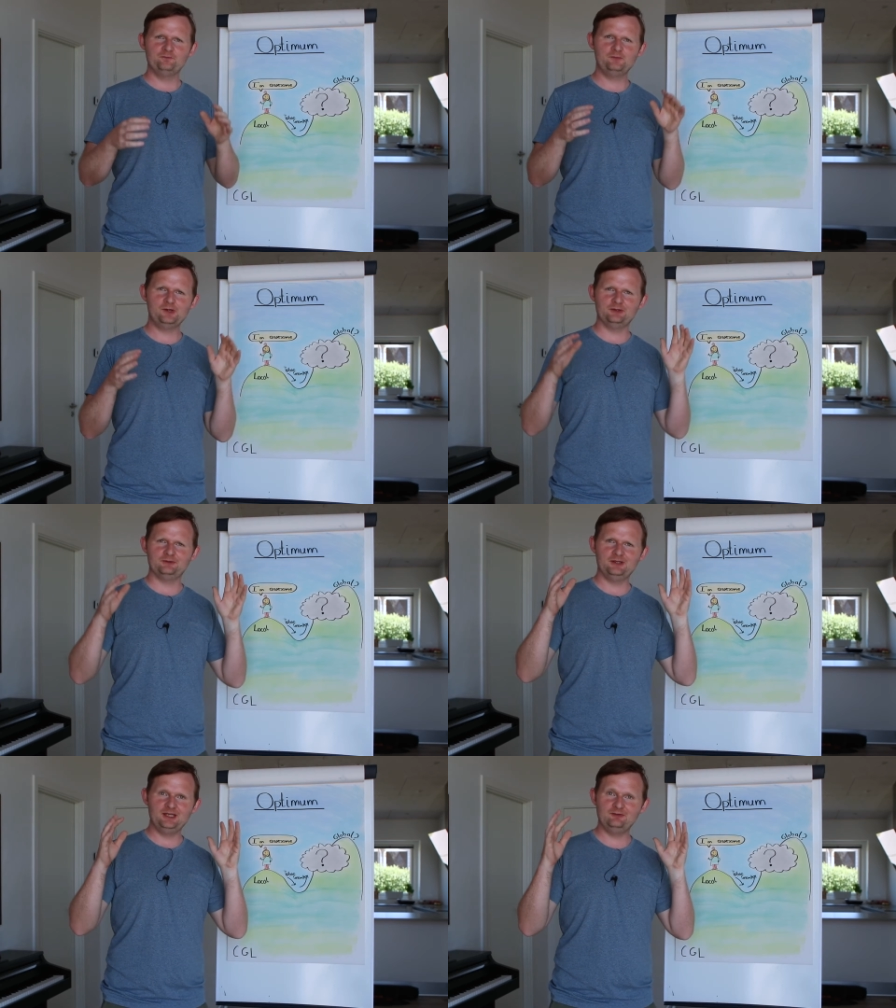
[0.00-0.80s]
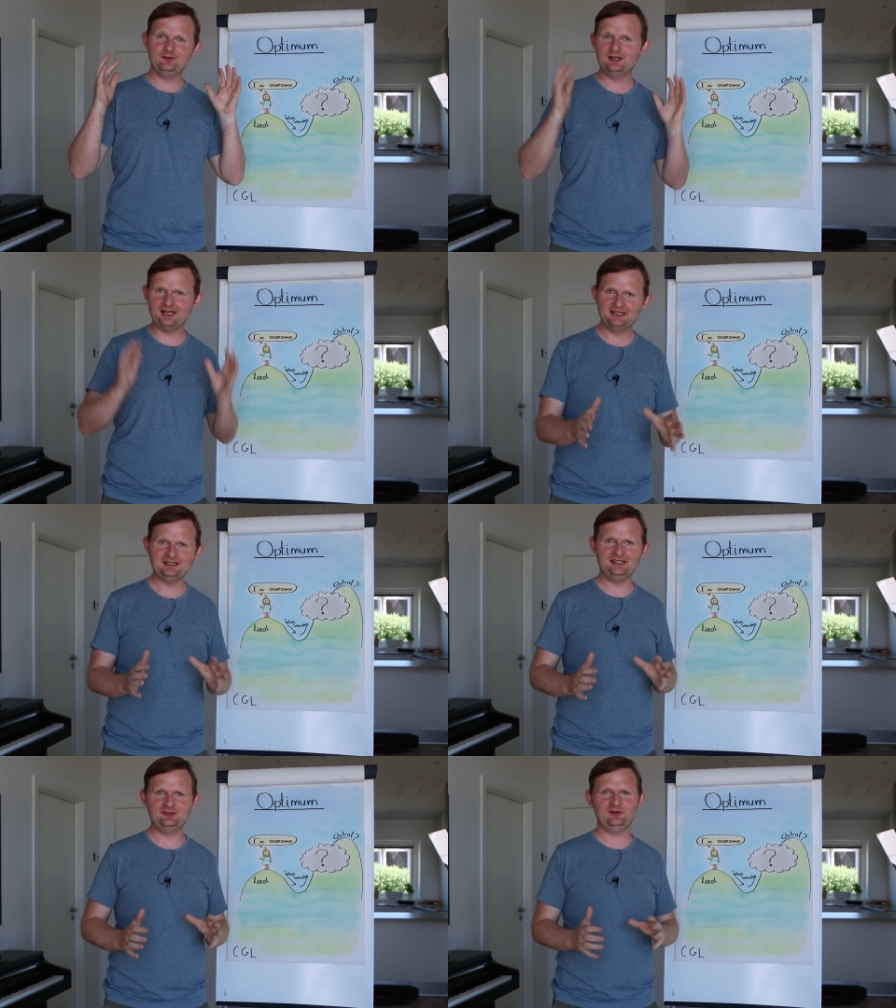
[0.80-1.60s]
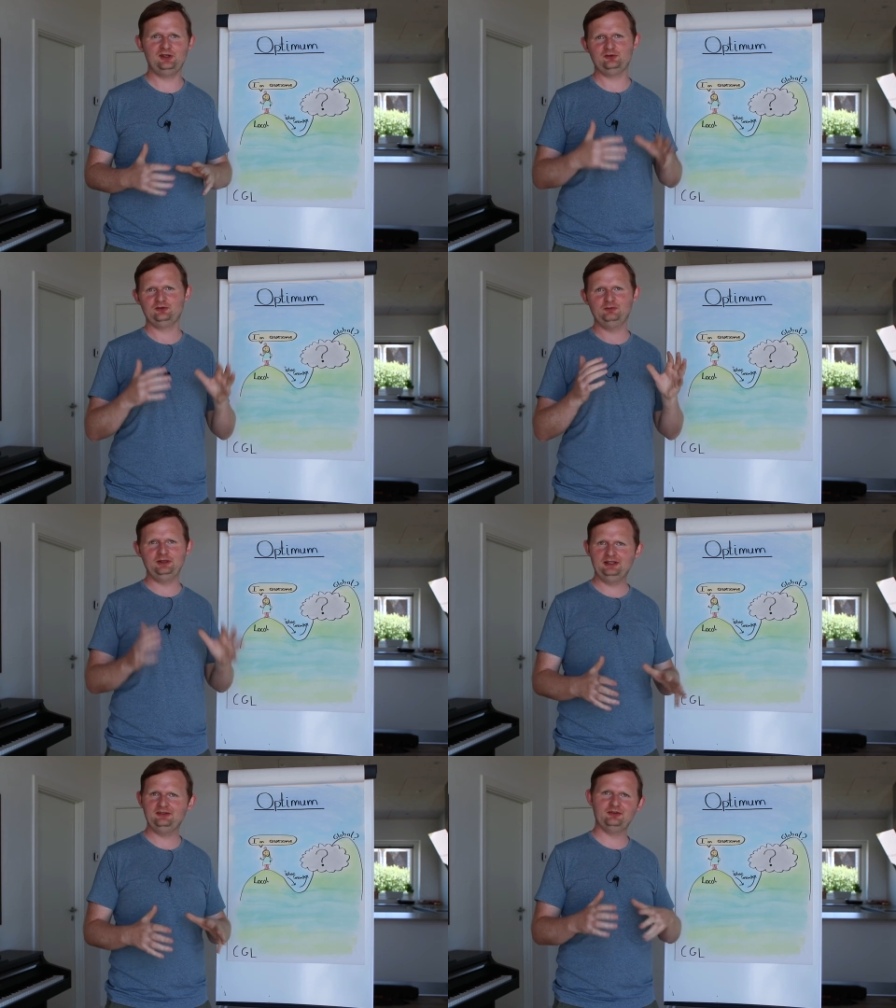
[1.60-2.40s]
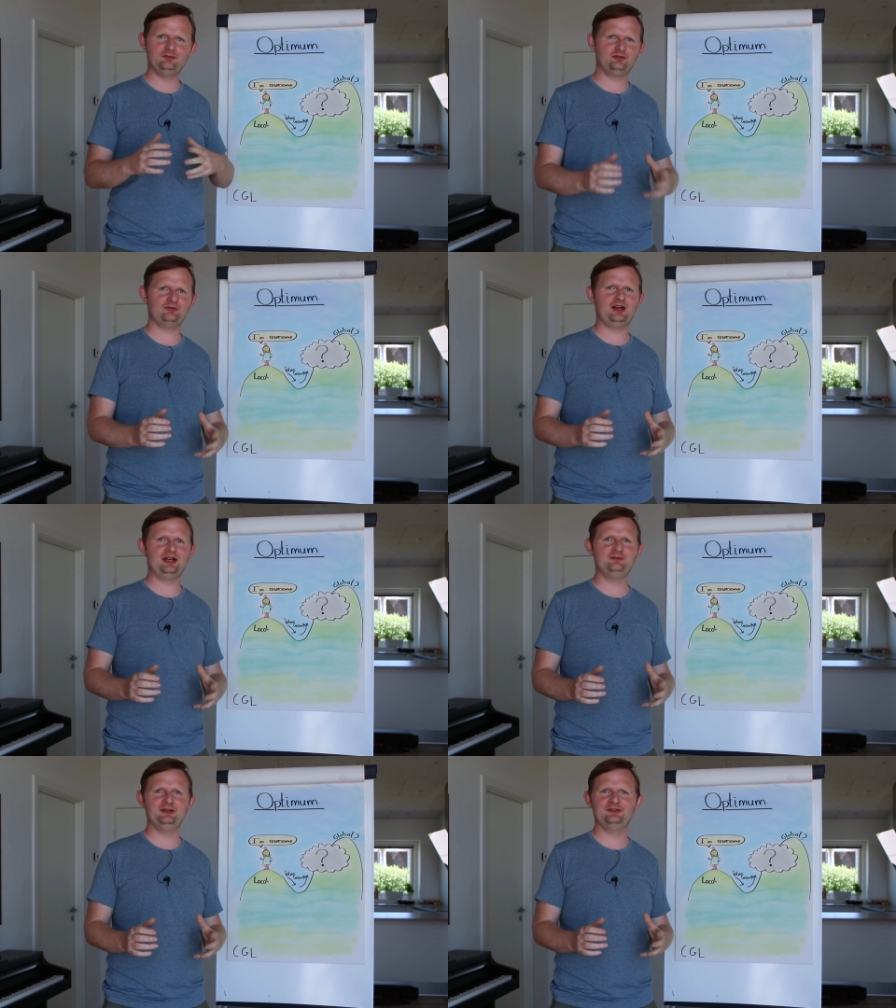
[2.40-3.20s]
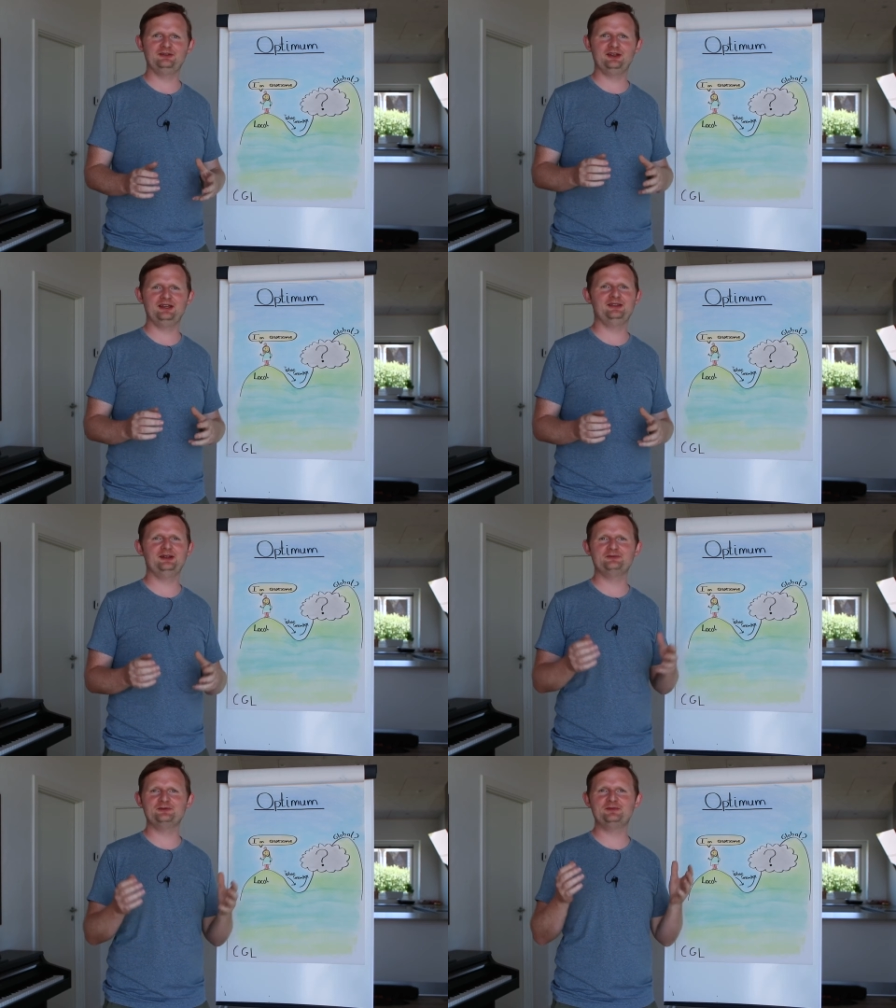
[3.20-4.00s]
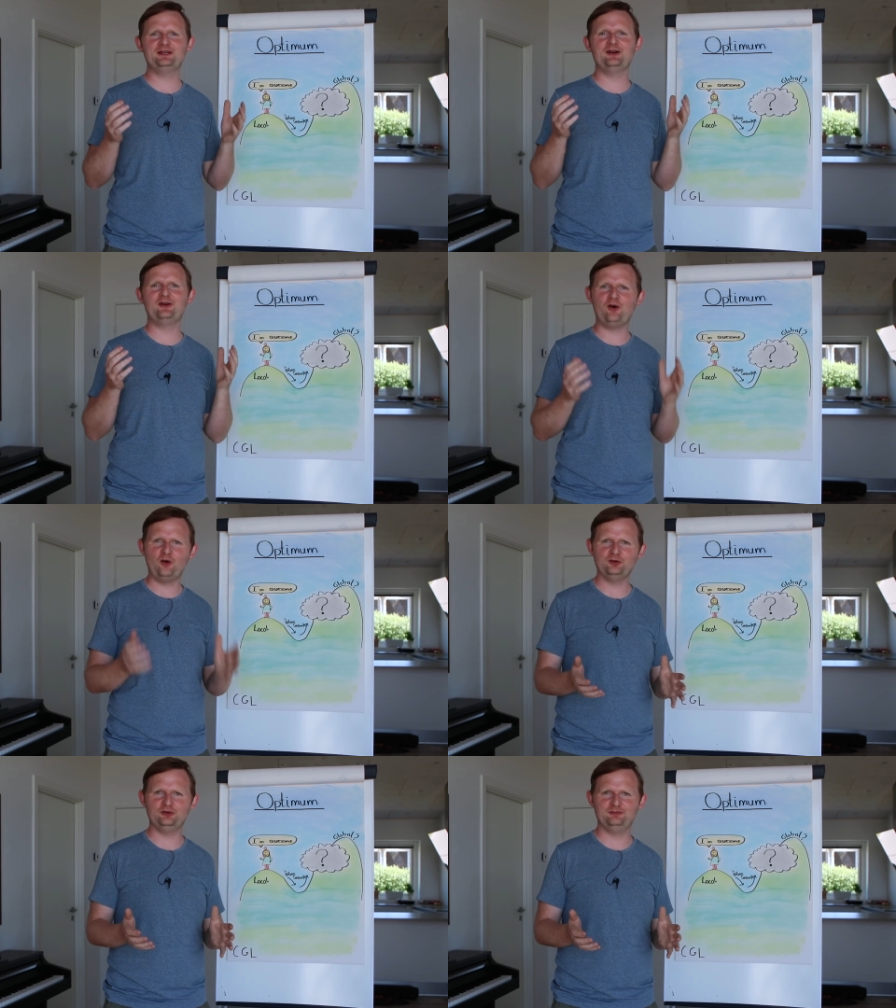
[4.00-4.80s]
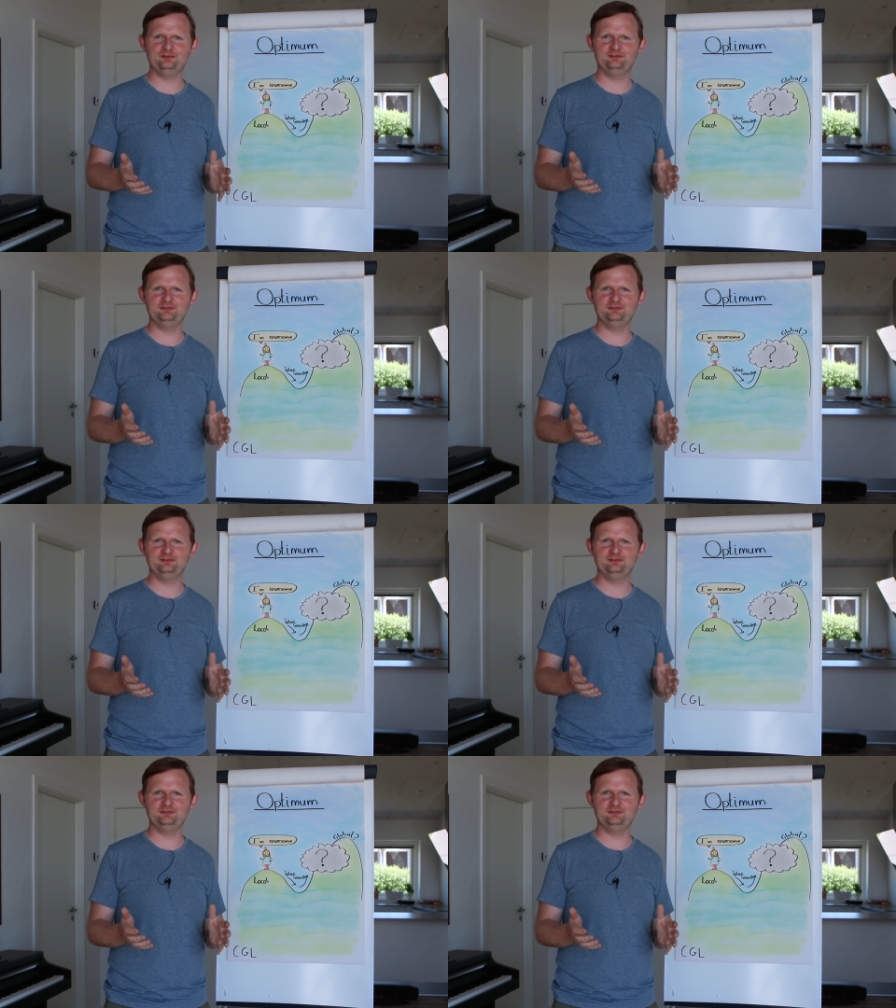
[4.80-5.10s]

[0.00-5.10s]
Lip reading: But if you like these videos, please subscribe and share. That would be awesome.